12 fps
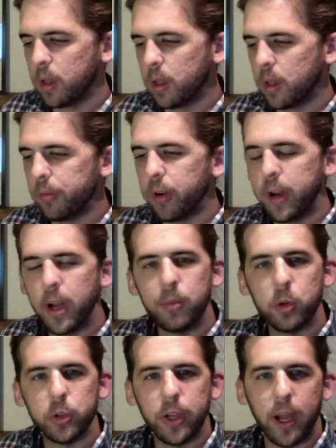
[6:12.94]
very
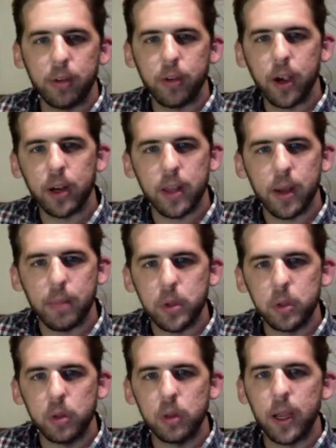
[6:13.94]
helpful to have kind of that
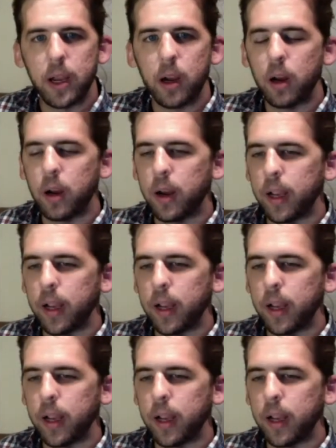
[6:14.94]
middle layer,